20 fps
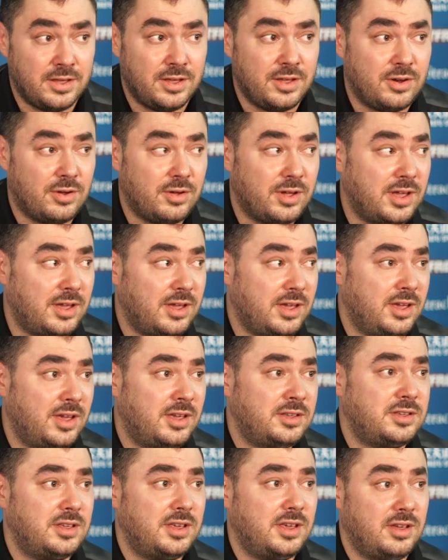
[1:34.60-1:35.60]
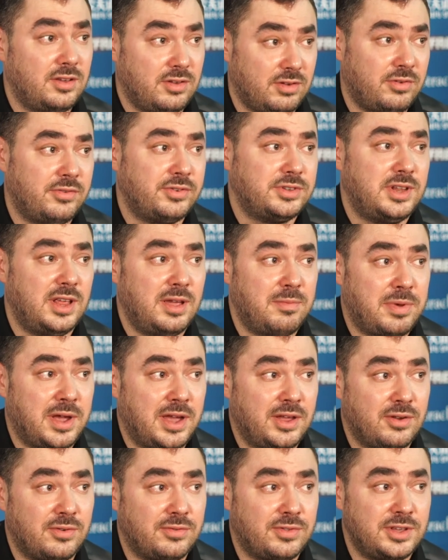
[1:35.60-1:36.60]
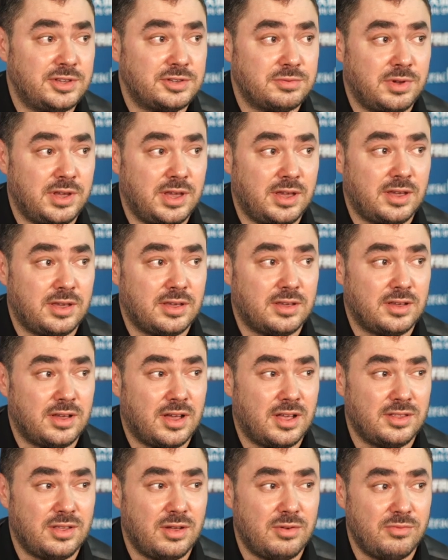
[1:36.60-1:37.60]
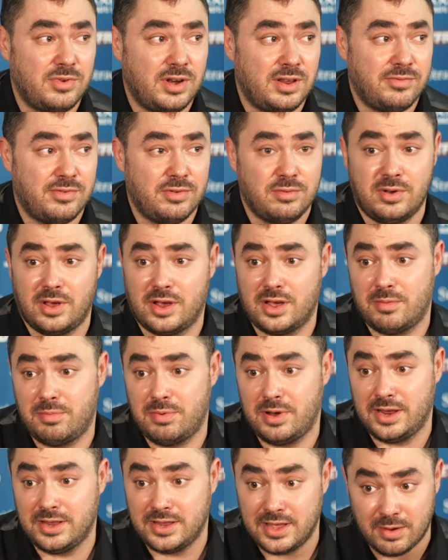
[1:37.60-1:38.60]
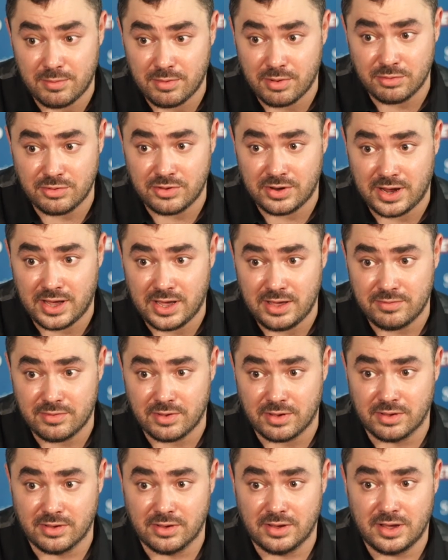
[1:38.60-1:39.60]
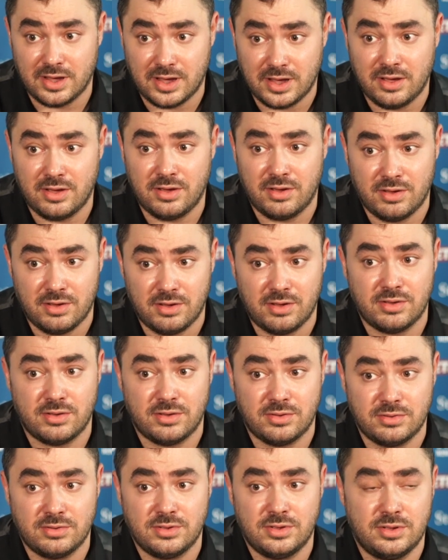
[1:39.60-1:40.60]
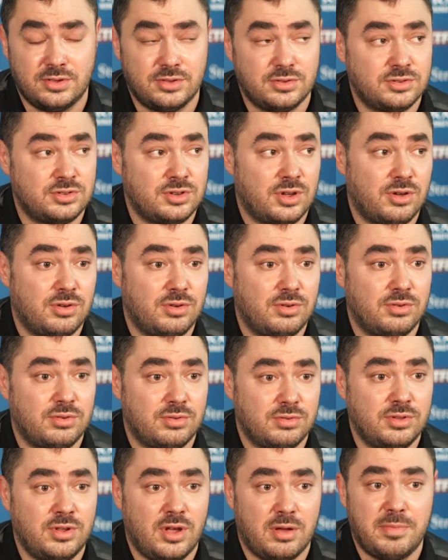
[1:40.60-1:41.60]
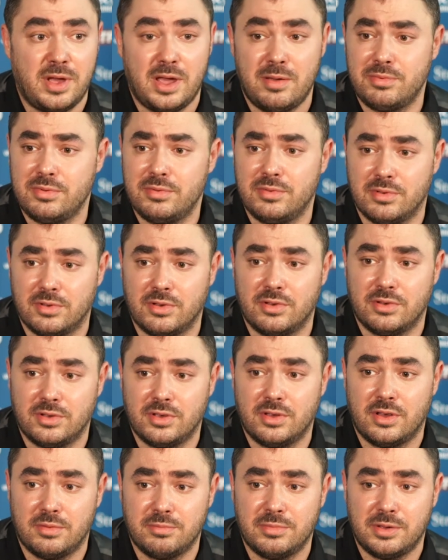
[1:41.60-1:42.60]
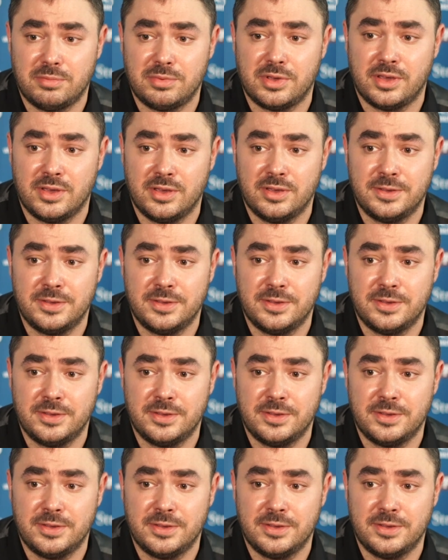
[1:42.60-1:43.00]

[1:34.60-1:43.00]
you know, it, it, obviously it paid off this week. I don't really feel like I played that well today either. Uh, so, no, I'm happy I'm happy.